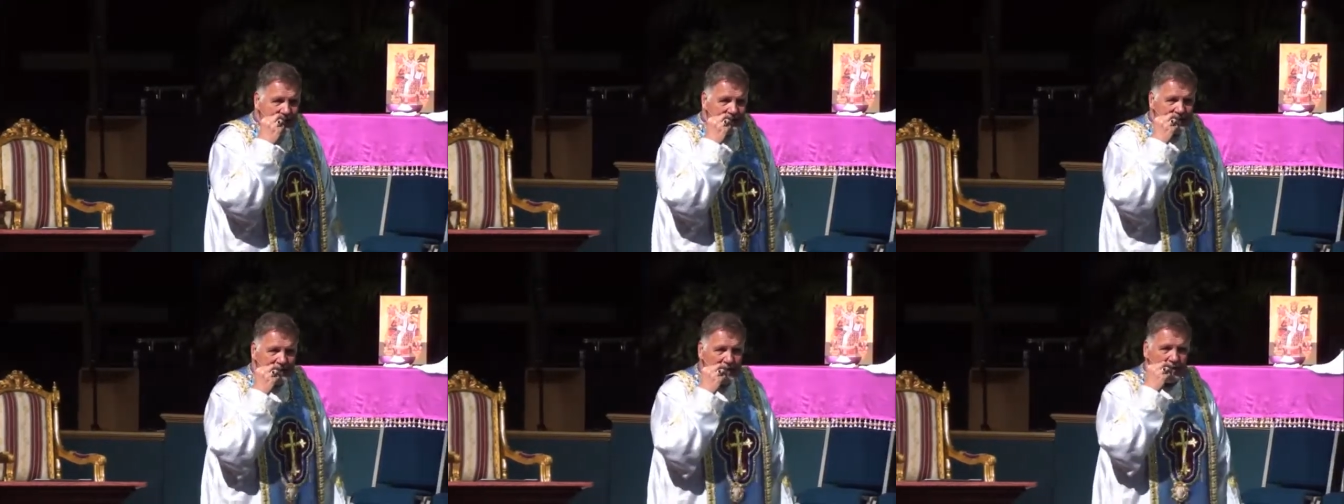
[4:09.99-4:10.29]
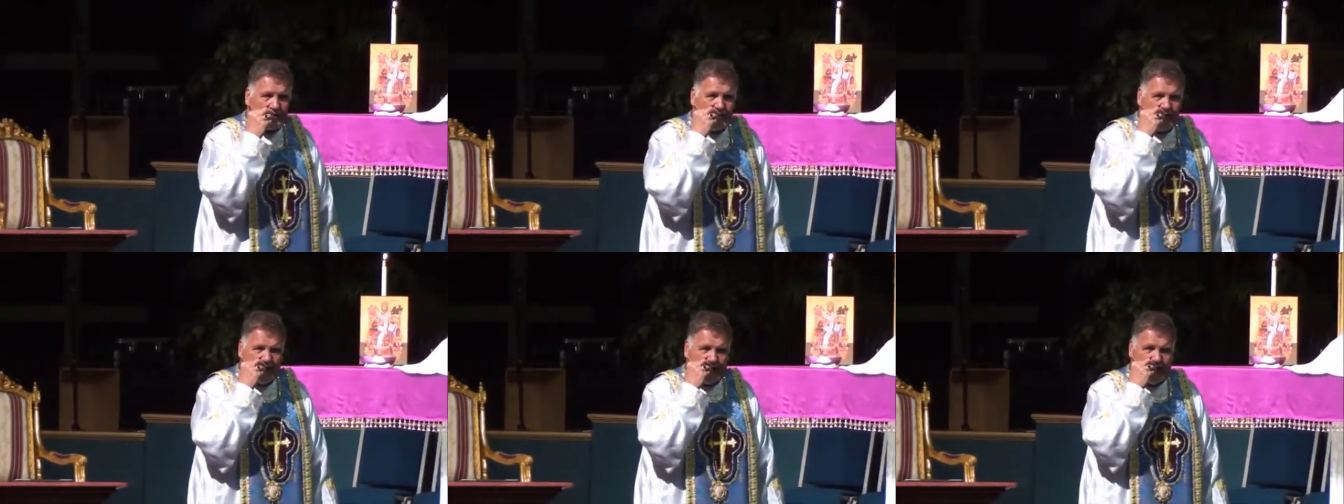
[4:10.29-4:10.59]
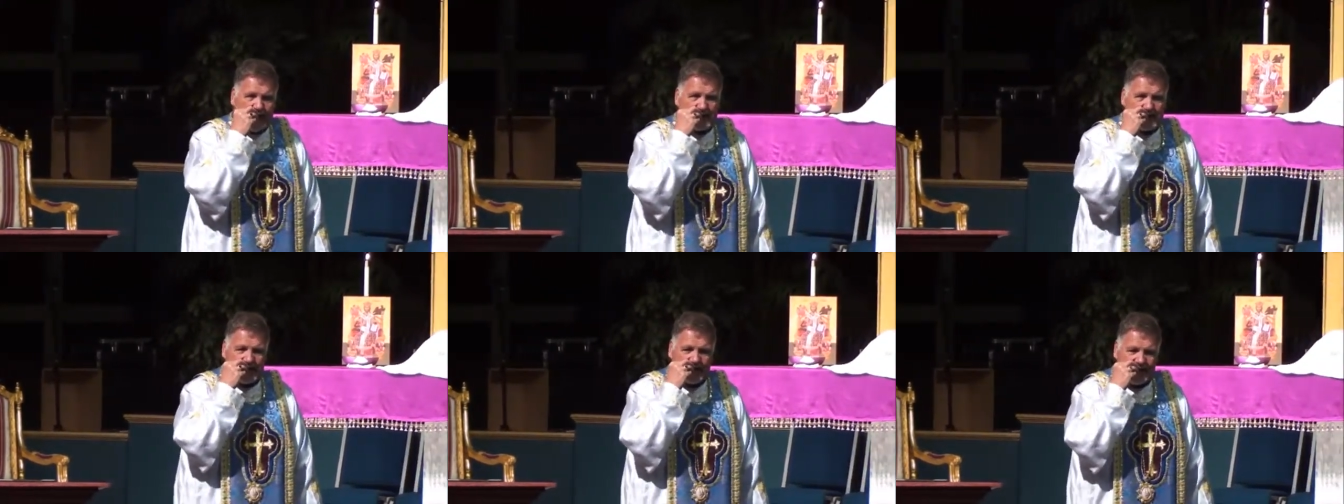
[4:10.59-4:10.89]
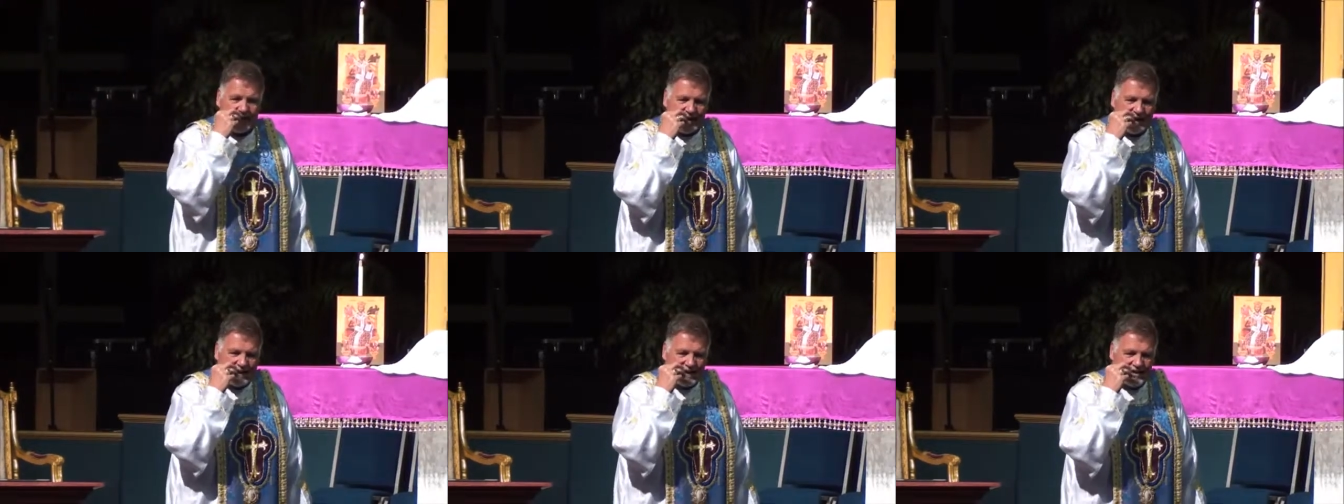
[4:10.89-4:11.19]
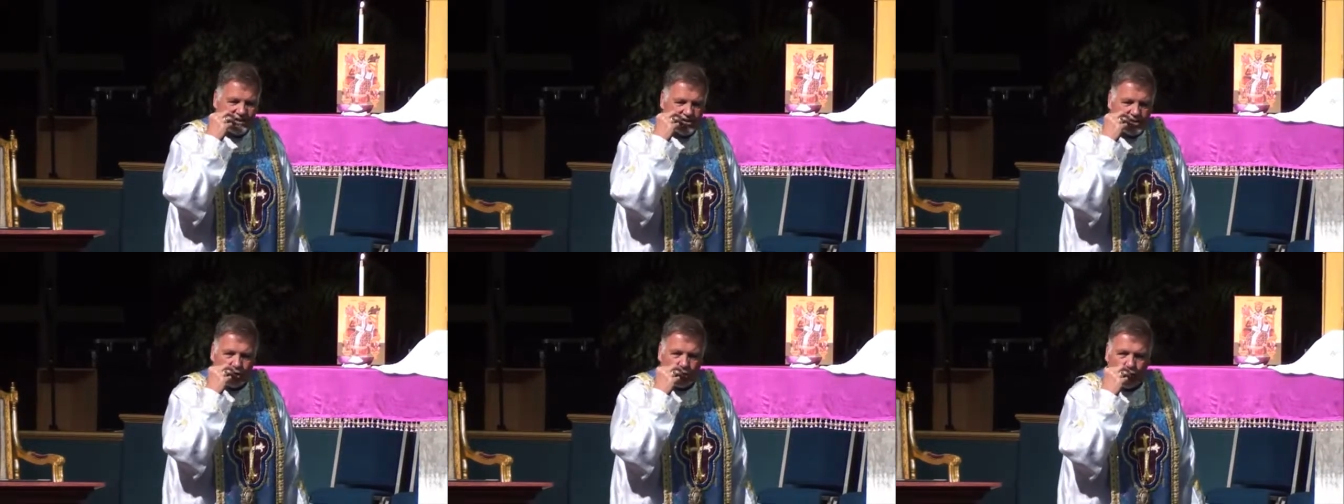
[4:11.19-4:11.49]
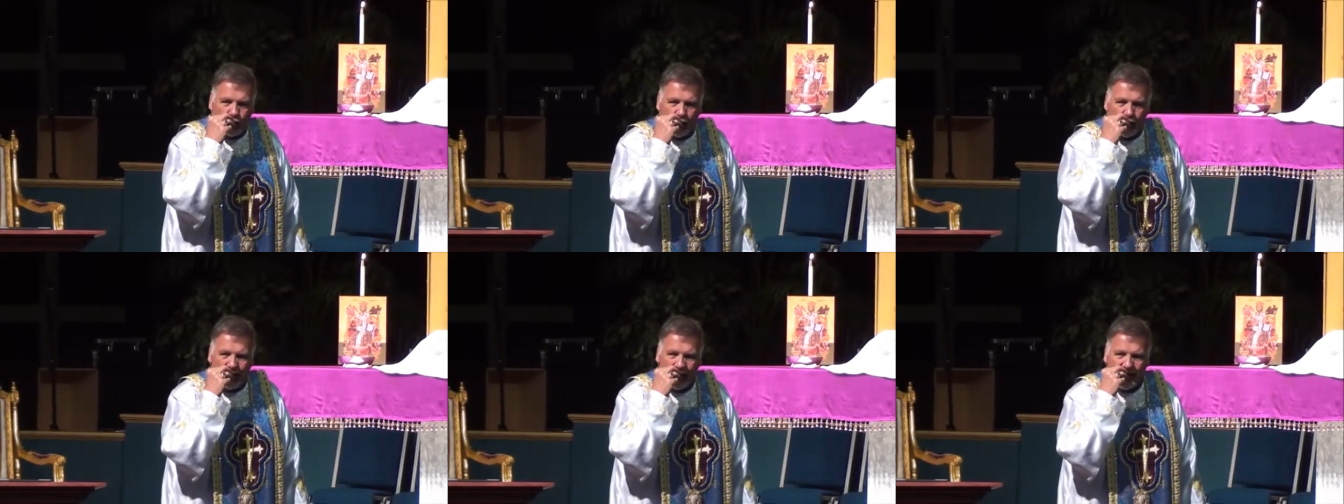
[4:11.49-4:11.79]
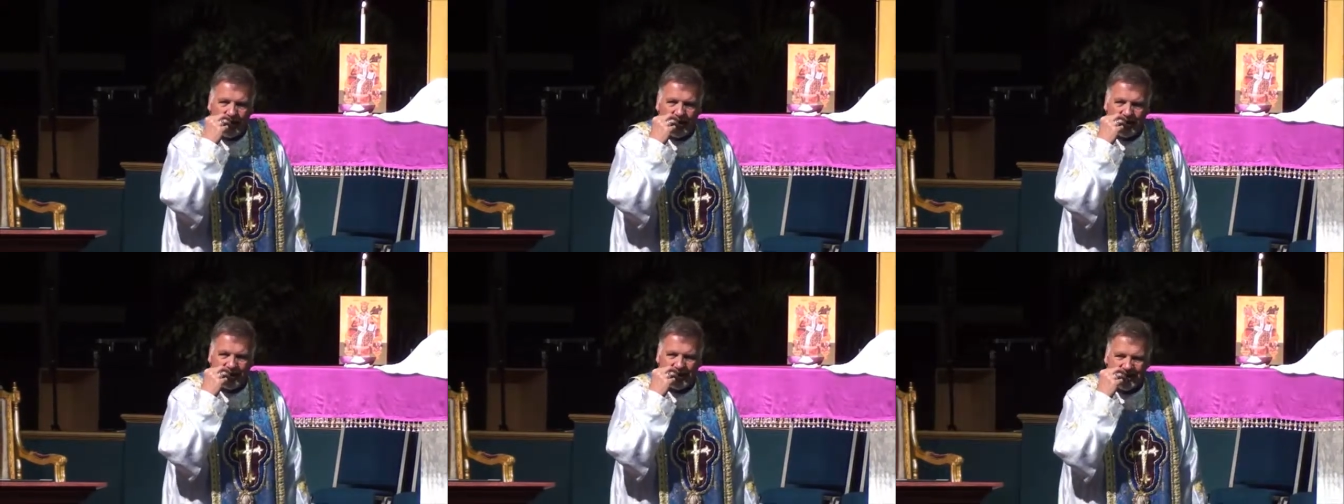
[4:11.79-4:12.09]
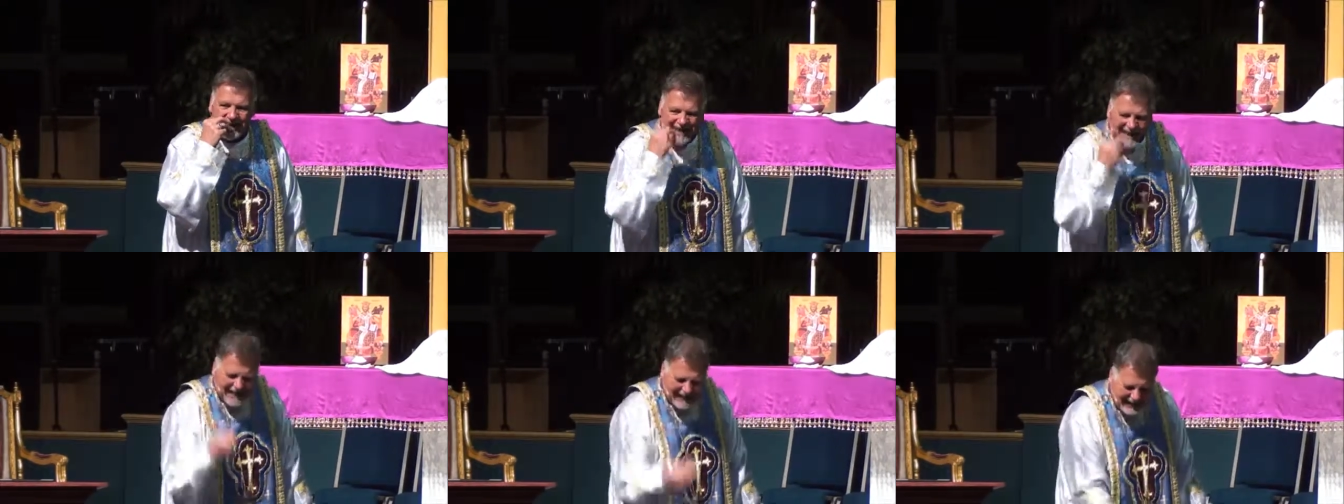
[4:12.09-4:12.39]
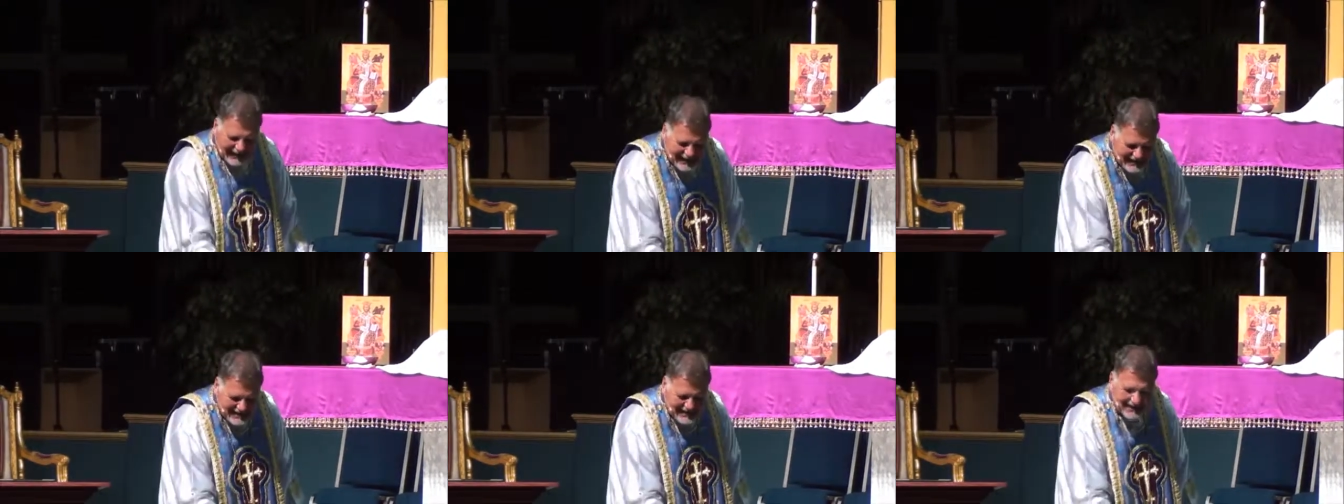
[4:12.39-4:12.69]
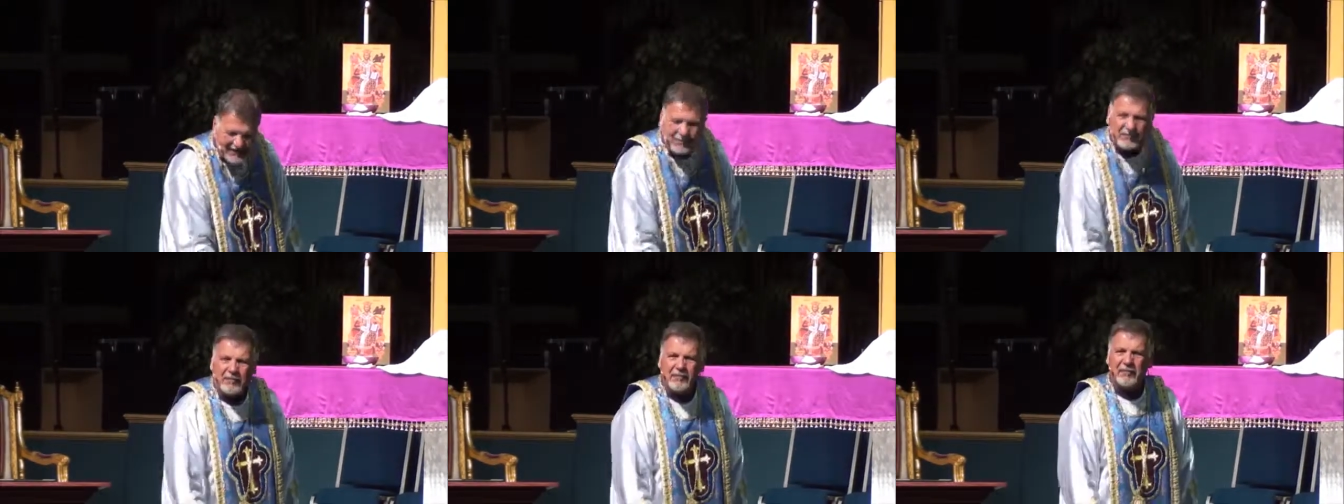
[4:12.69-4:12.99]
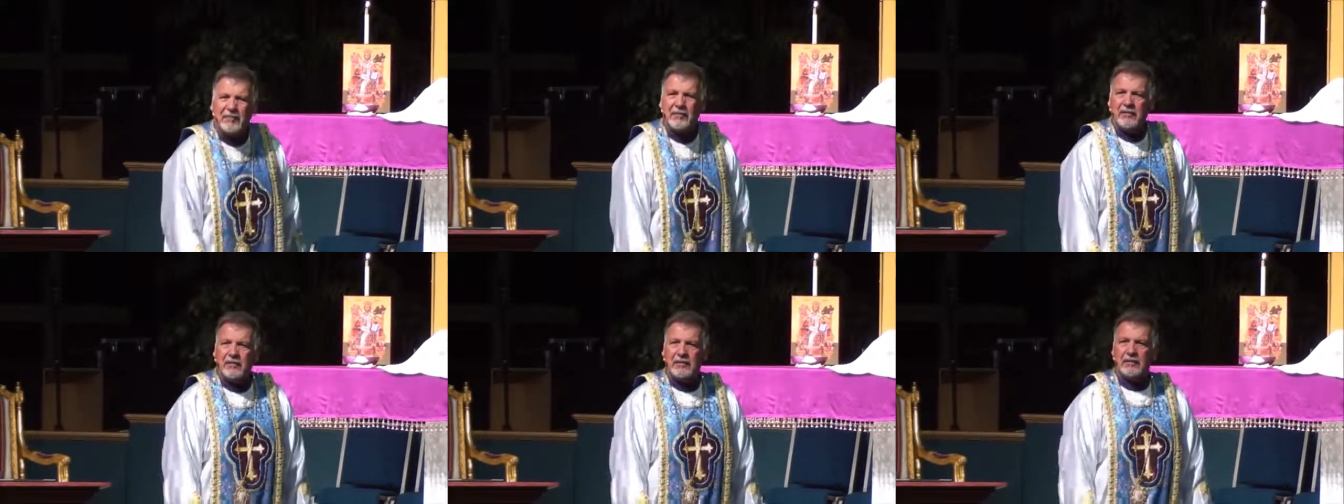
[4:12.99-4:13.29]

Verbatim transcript: divinity into legalism.